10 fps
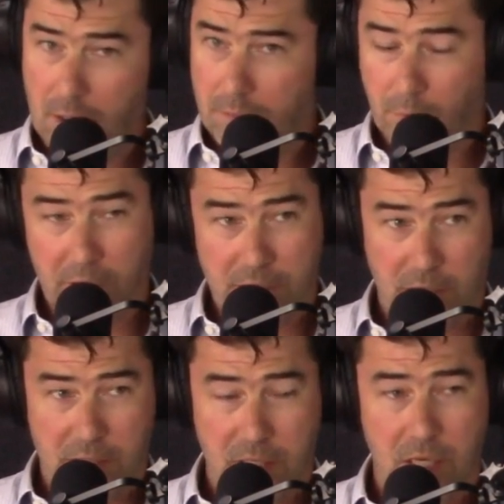what each
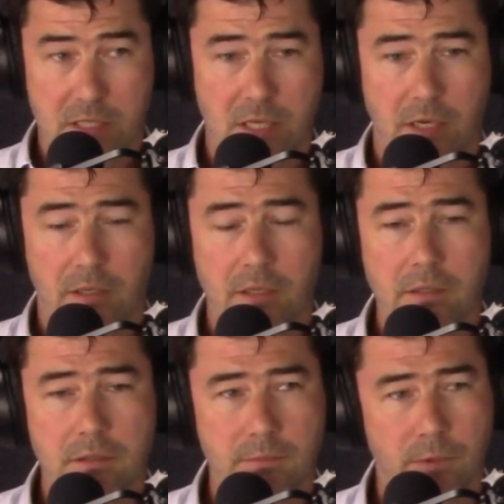other does and
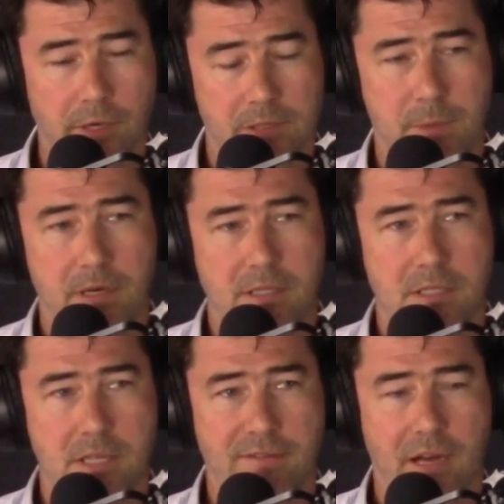what
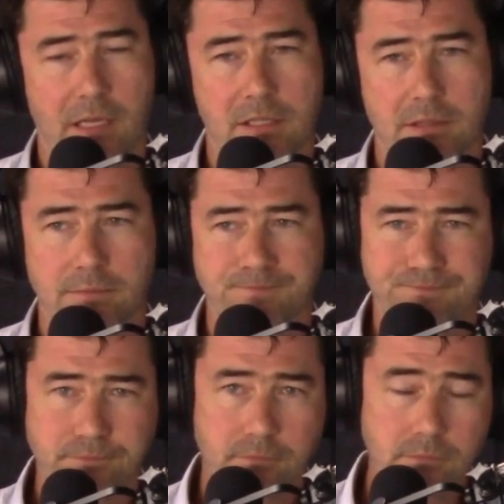experiences they've had and
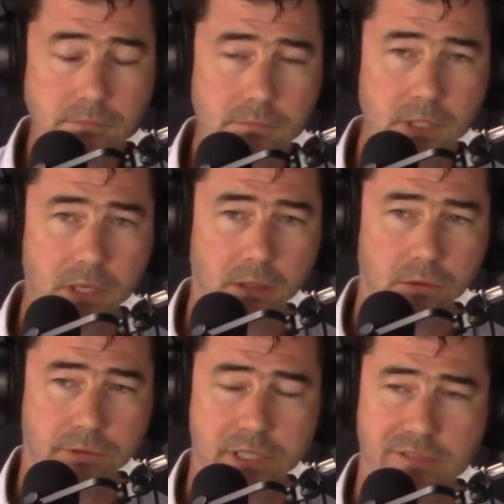and all
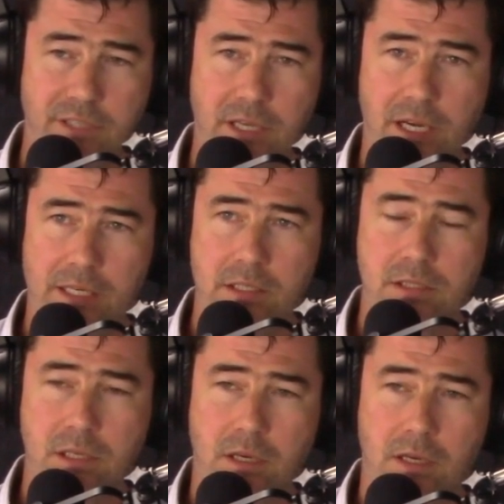the rest of it.
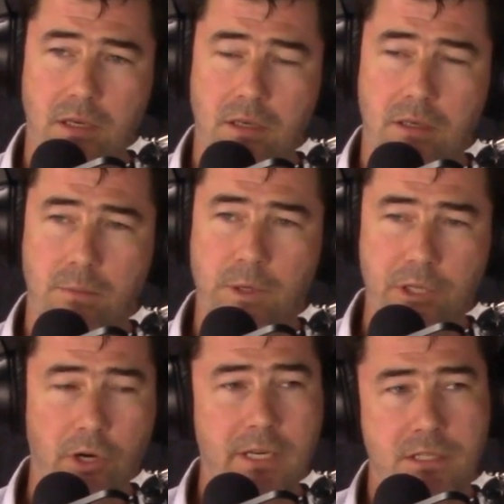And we
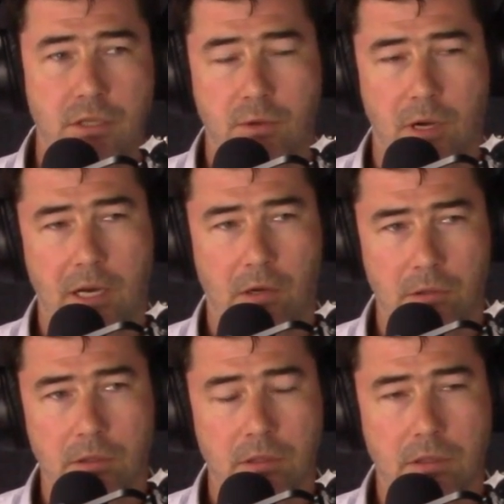got into quite a
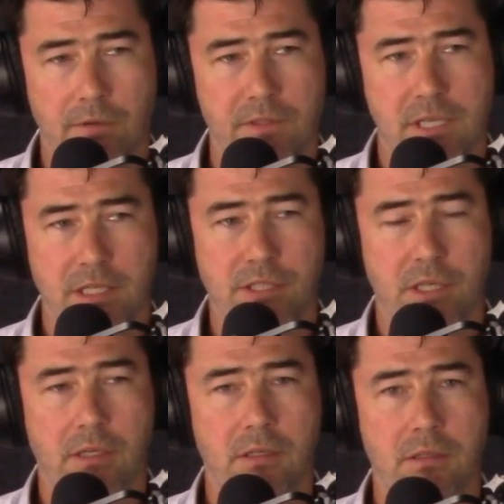long
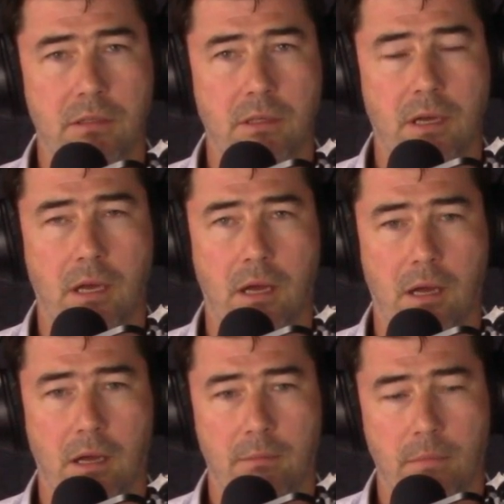conversation
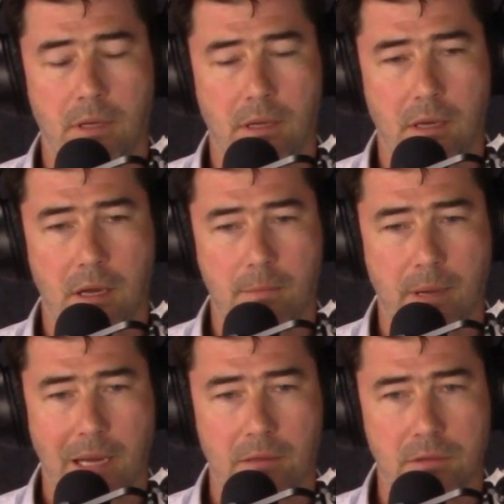um,
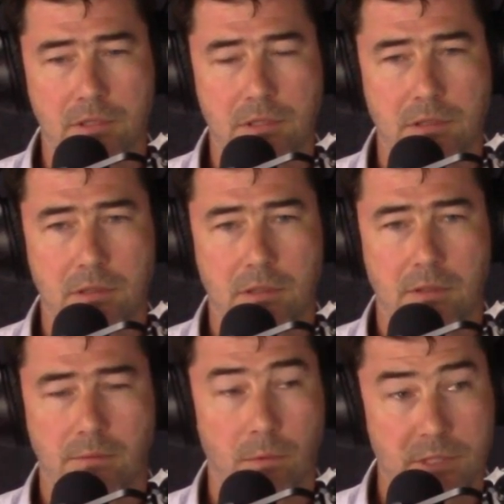about
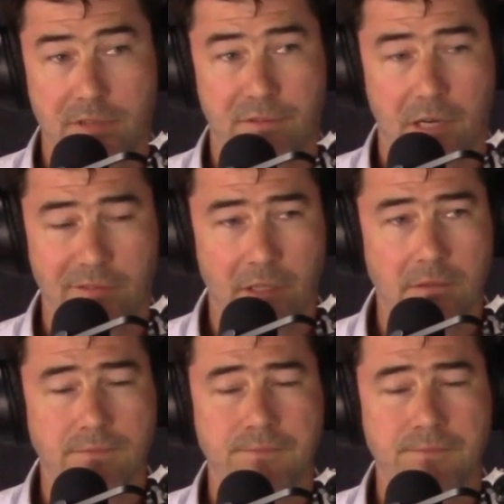what we did for a living.